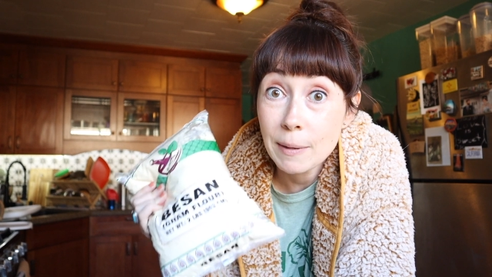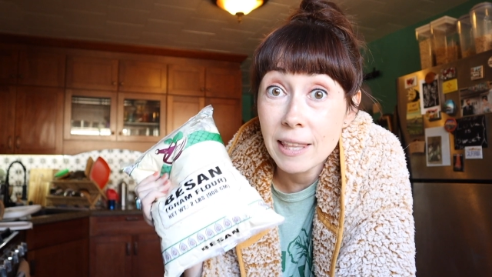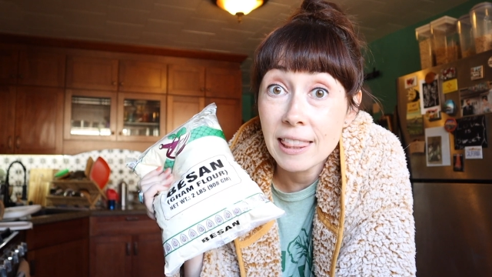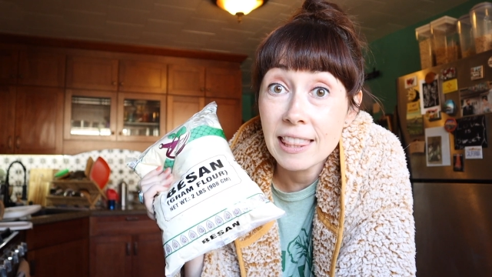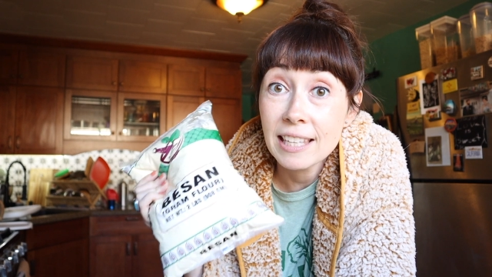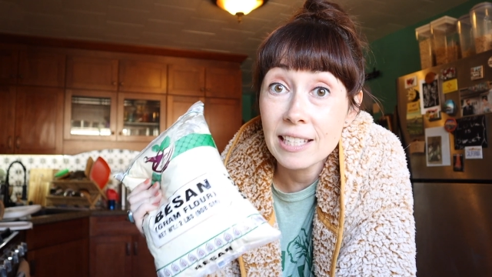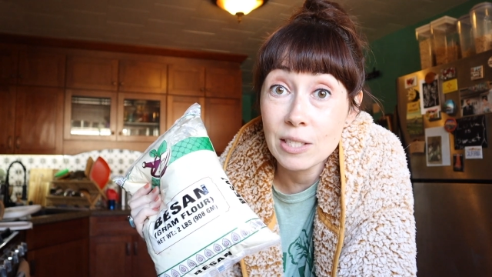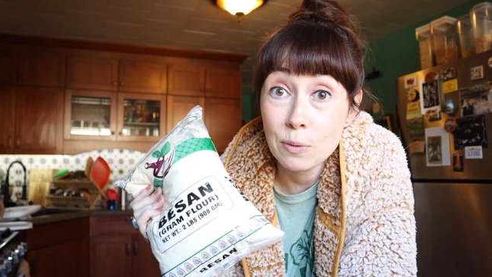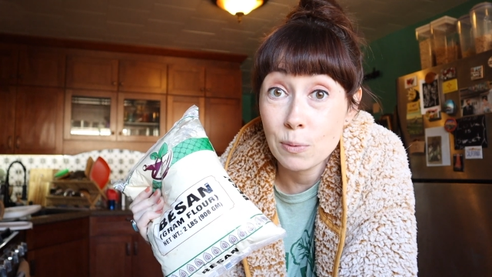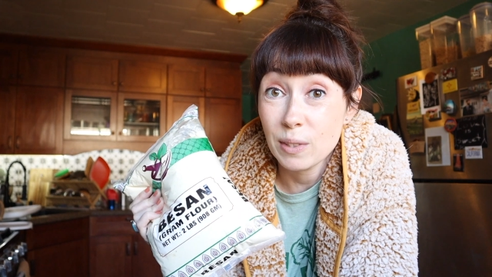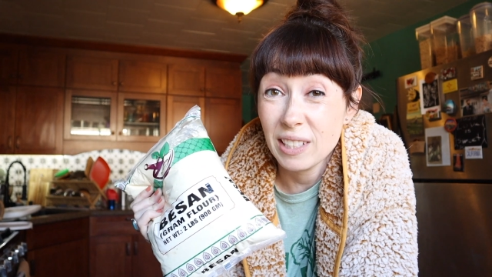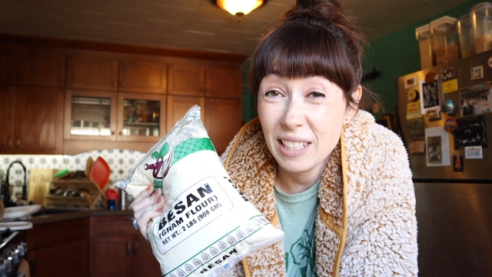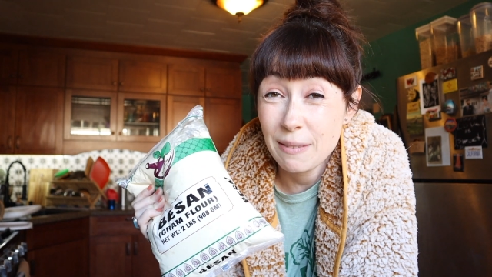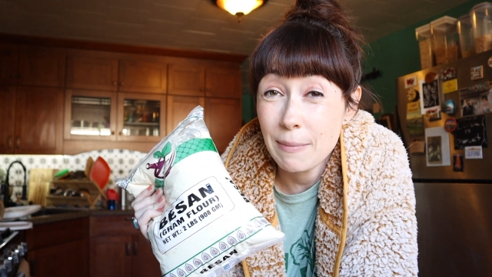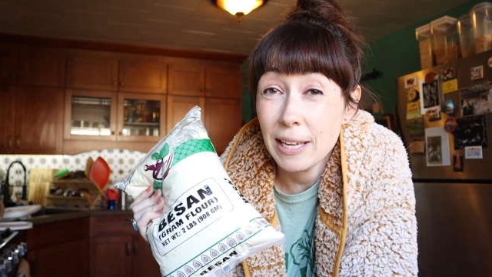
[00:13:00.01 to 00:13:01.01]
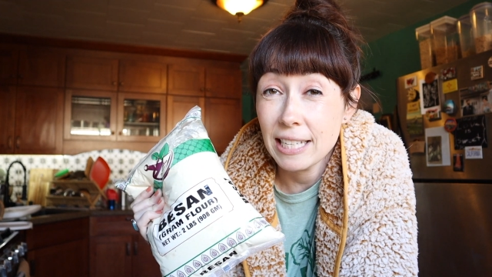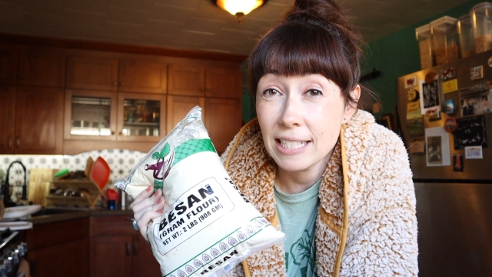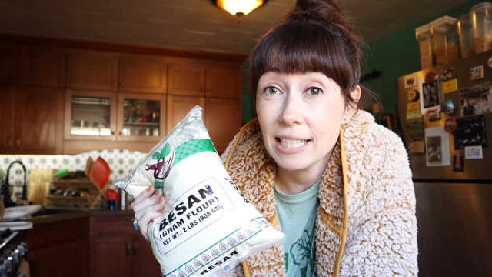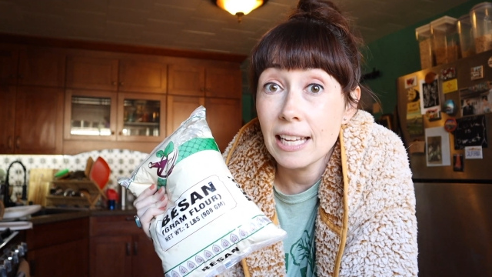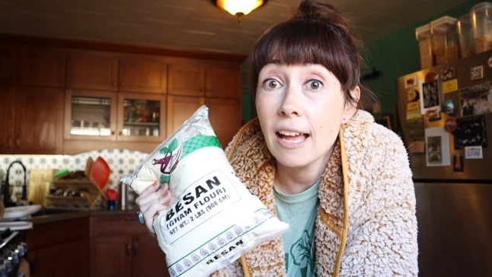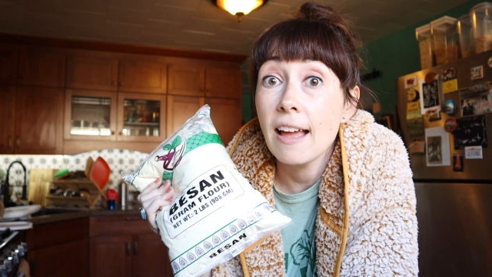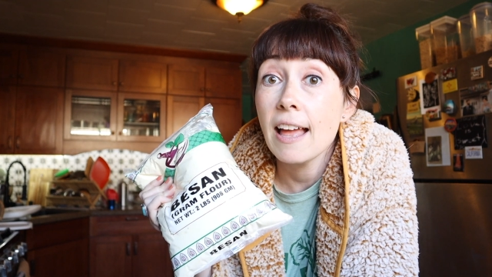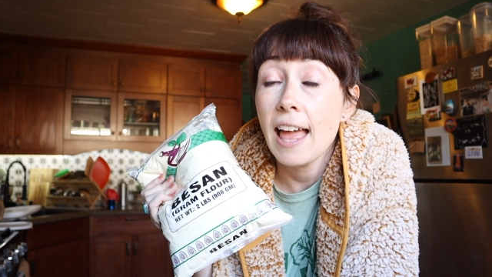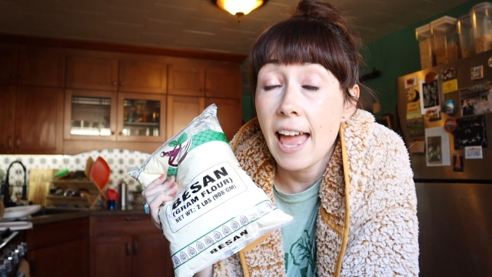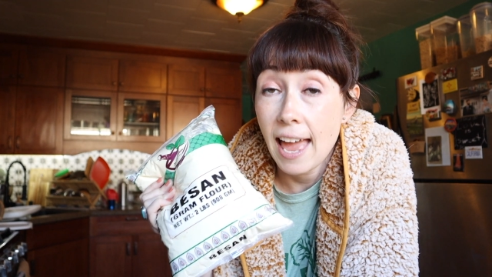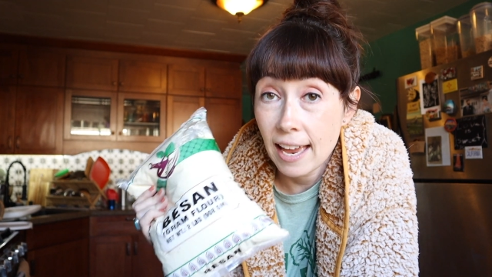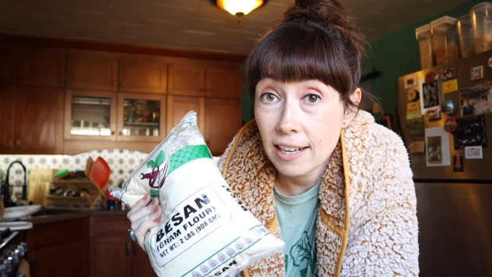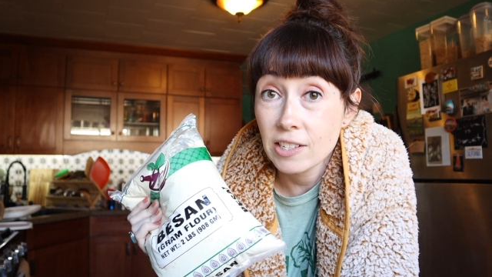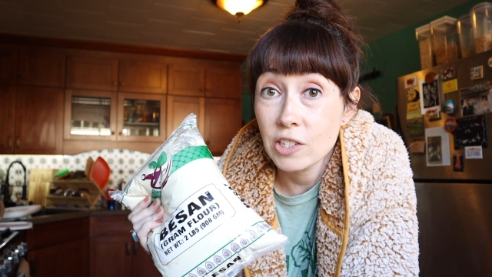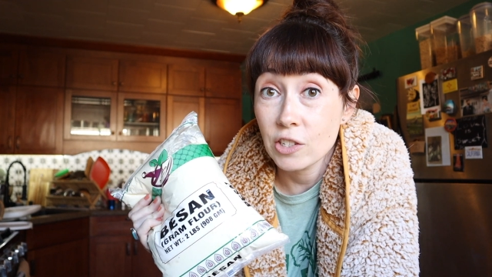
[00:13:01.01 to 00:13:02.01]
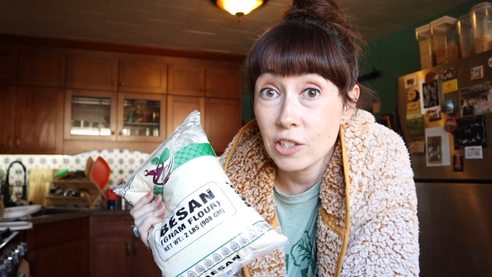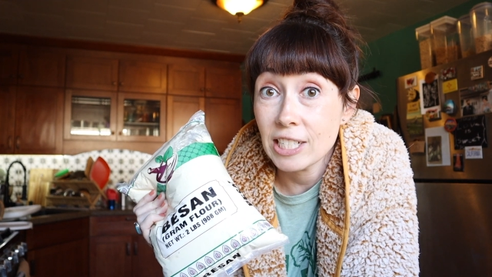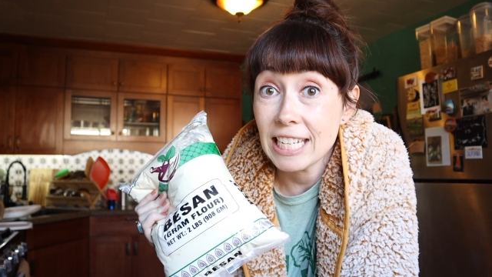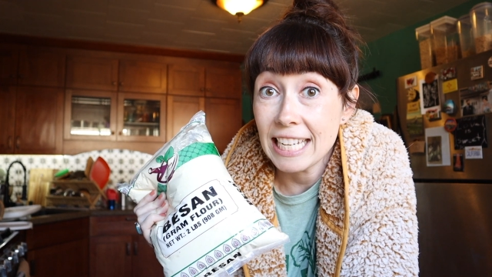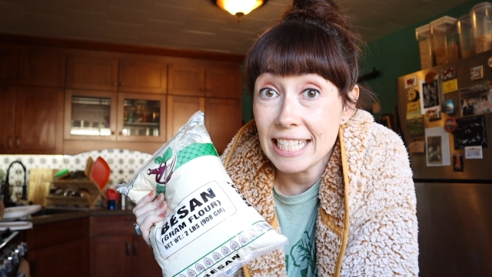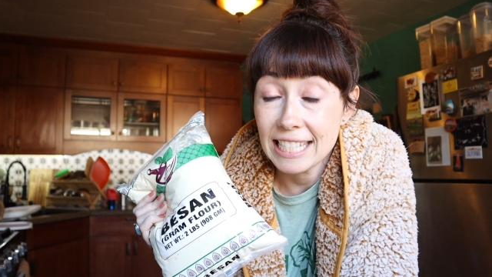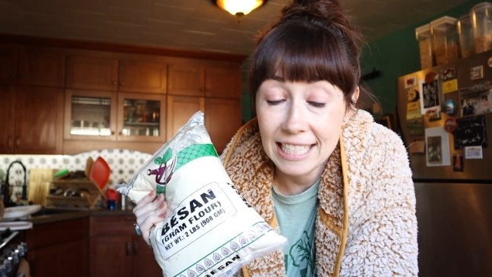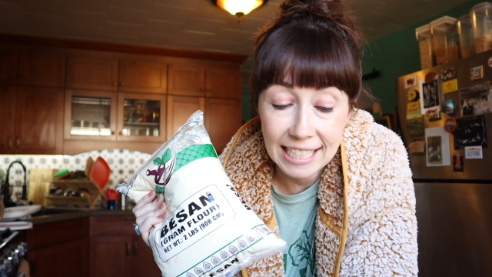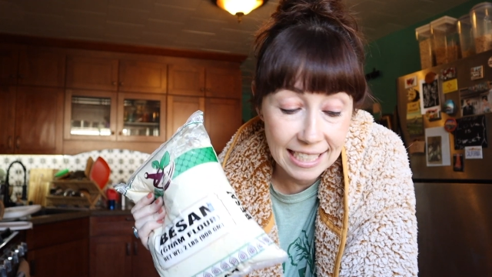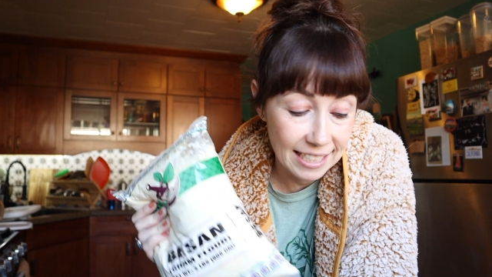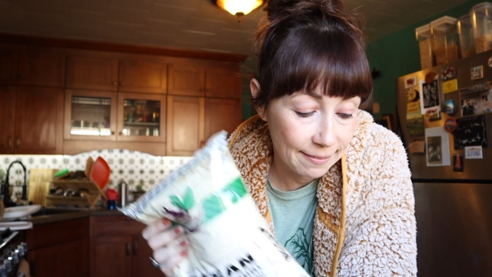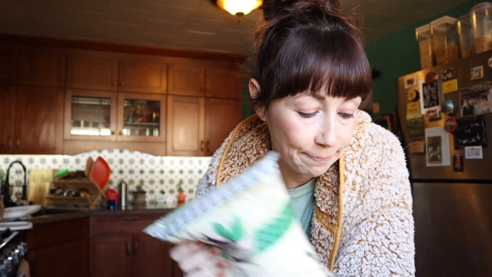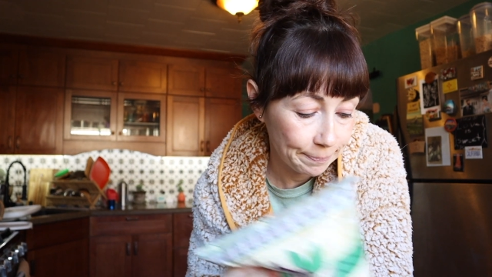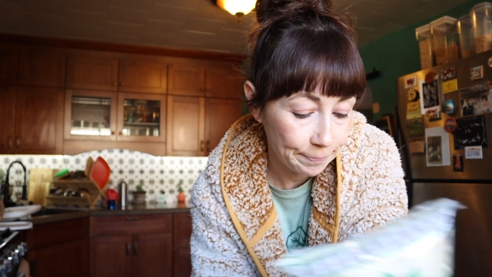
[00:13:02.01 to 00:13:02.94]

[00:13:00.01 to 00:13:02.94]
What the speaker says: but this really makes it extra tasty.